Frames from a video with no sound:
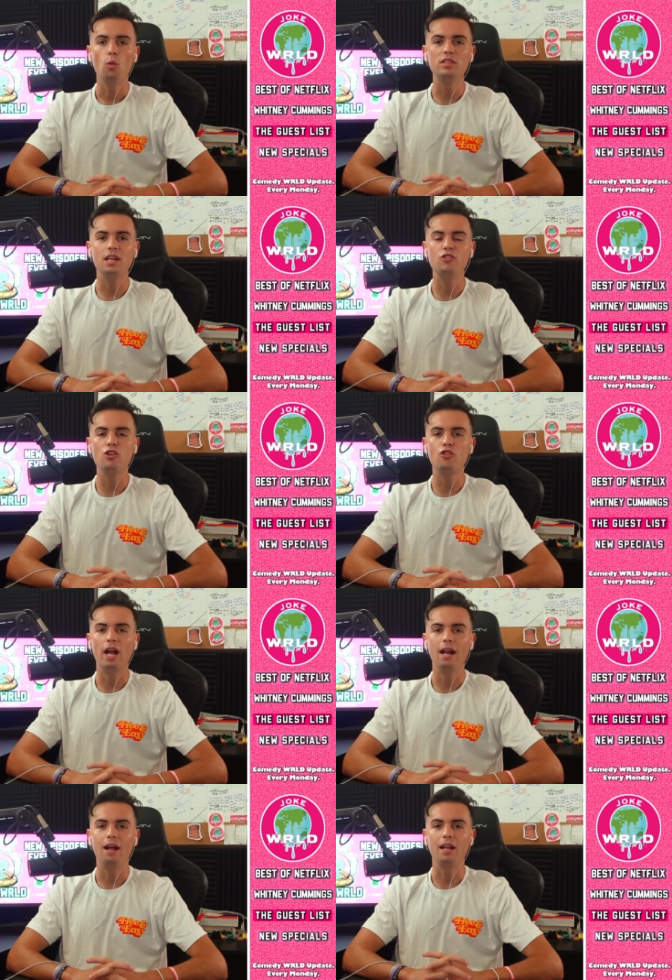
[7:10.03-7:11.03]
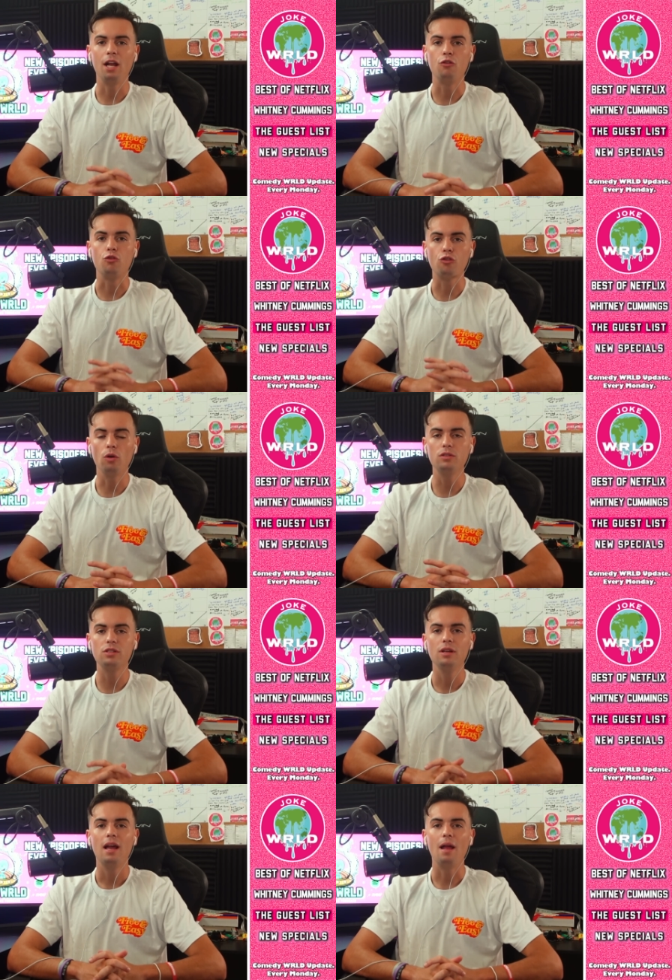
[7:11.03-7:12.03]
Whiskey Ginger had on Andrew
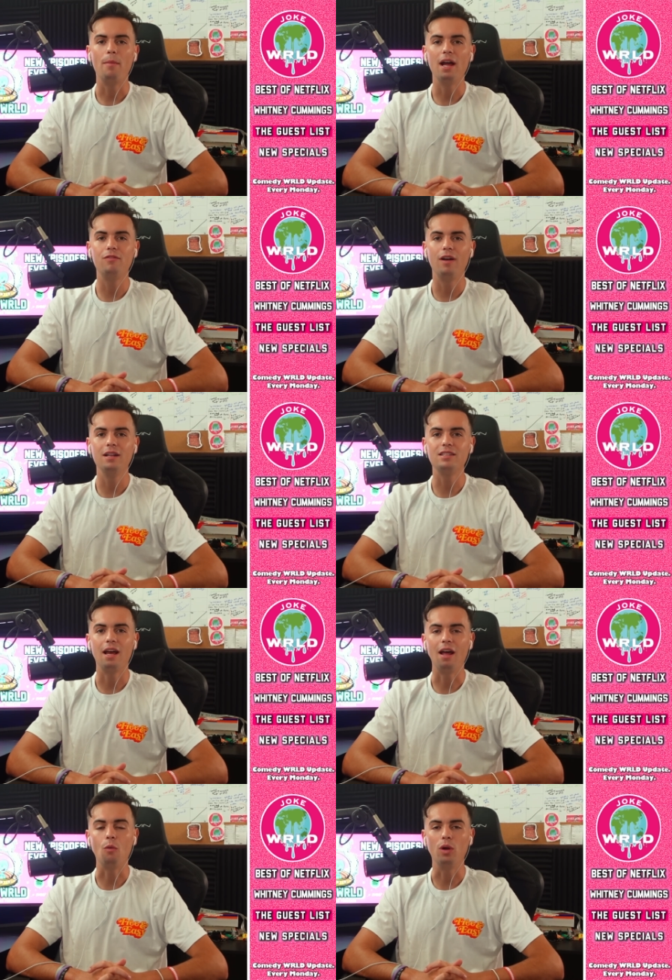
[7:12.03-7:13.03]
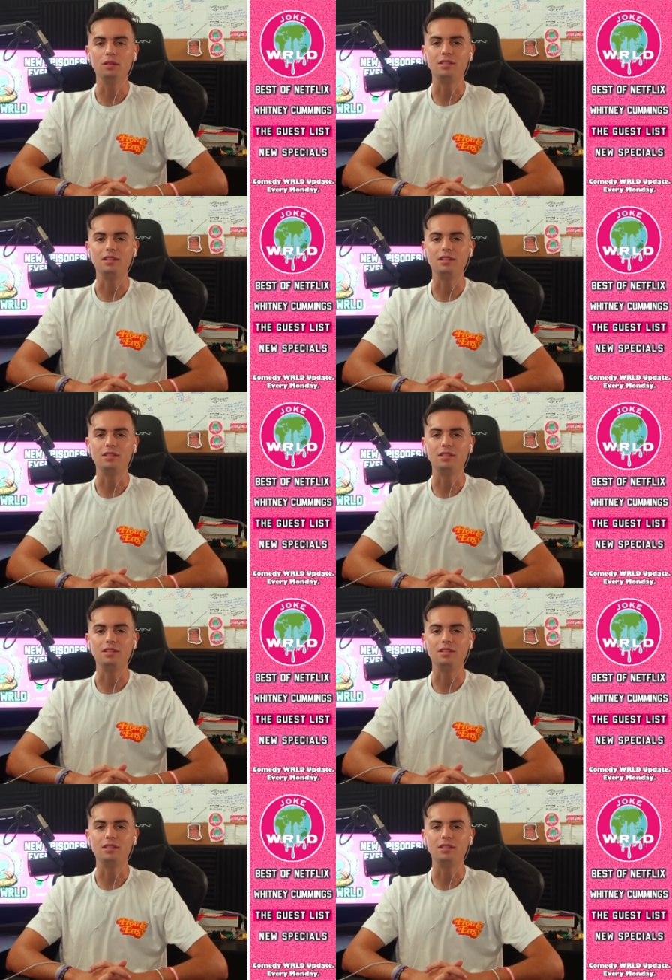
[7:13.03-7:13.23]
Schulz, and Bad Friends had on Will